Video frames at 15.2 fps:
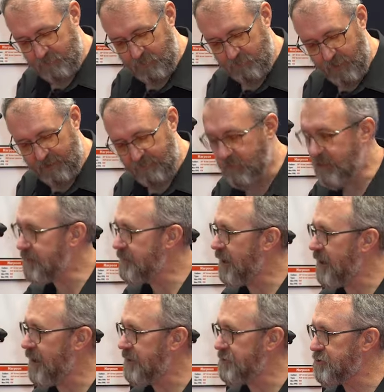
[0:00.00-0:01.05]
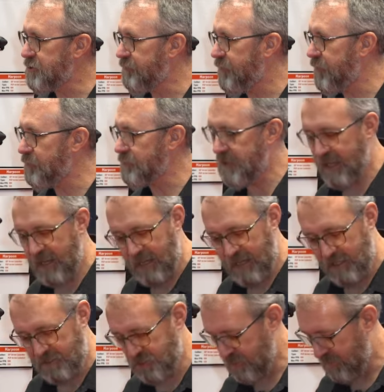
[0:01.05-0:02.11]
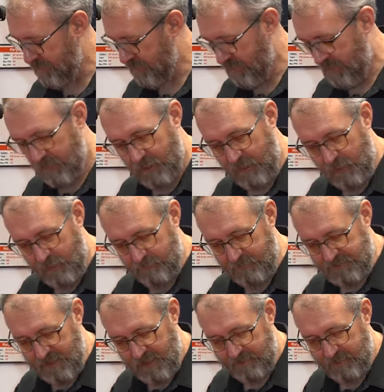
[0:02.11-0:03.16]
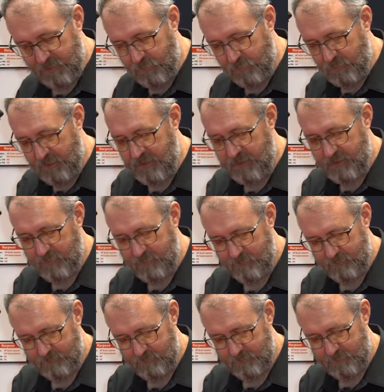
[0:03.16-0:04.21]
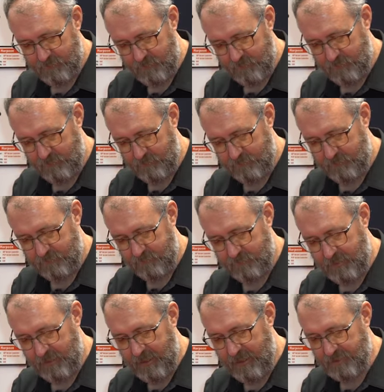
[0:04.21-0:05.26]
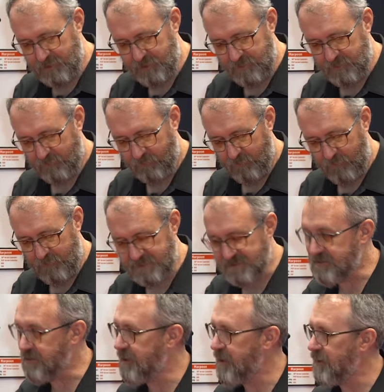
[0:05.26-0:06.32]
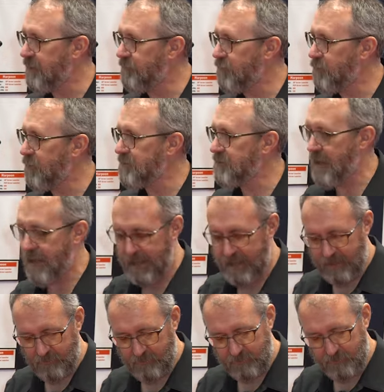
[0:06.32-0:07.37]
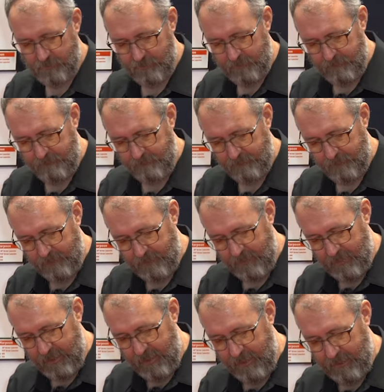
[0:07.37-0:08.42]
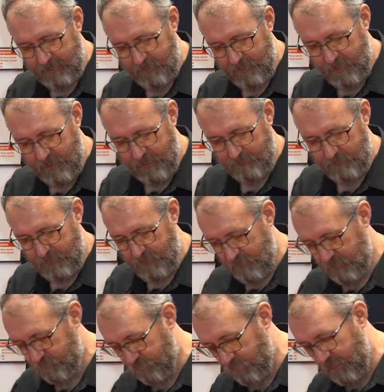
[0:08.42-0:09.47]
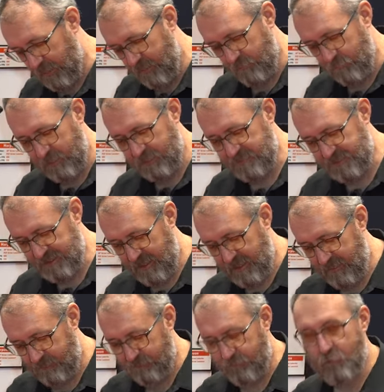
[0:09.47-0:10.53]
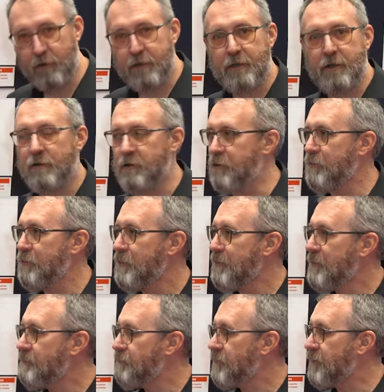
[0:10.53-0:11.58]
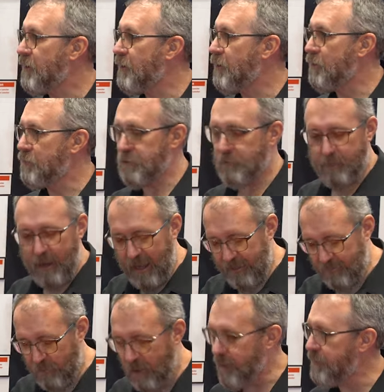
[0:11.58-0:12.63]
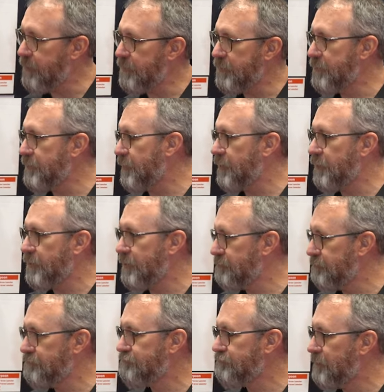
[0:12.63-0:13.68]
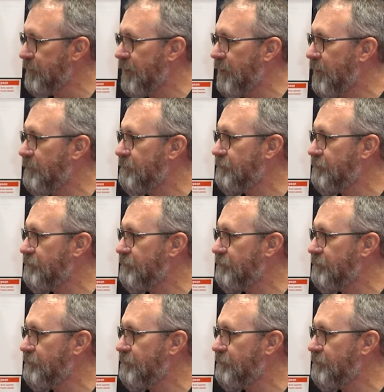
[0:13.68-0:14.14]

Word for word: your regulated gauge, your filled gauge. Mm -hmm. um, it's got QD connections for a sling if you want that. Mm -hmm. And uh, plenty of real estate for your, you know, your bag rider, your all um, the